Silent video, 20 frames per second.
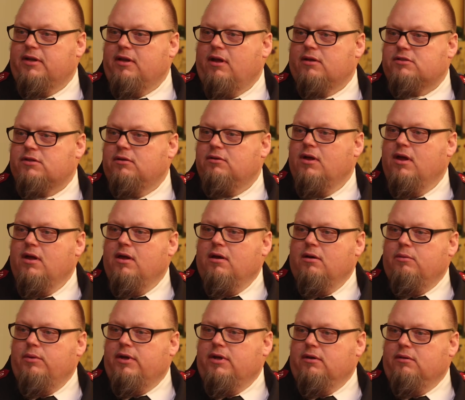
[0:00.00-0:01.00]
But also,
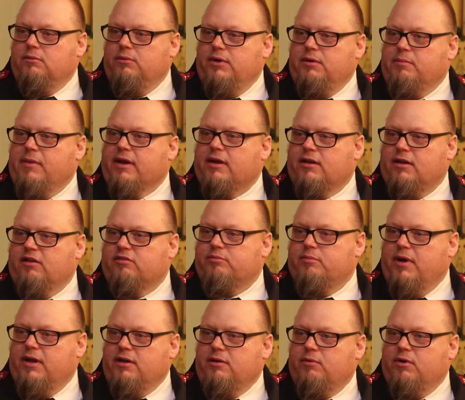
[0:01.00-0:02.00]
we we make
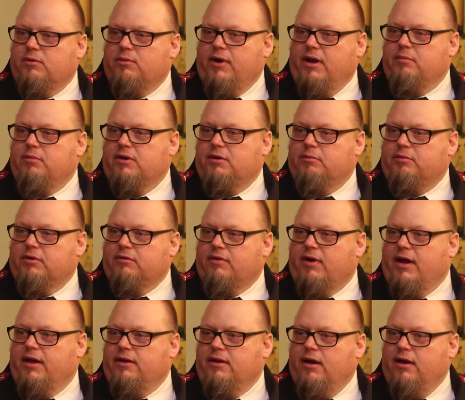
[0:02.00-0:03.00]
enough money where we're able to
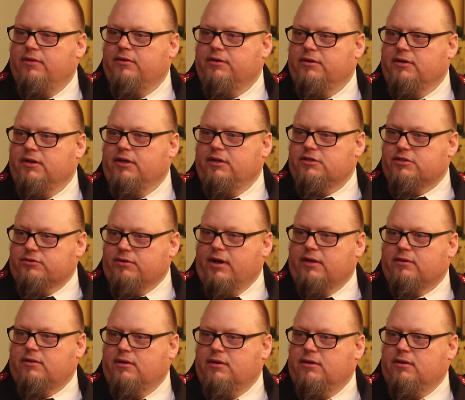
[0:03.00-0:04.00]
provide other needs
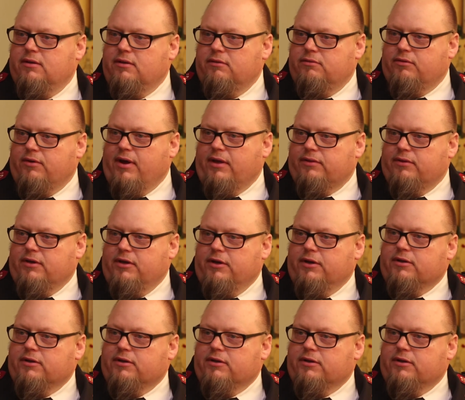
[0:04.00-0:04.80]
throughout the throughout the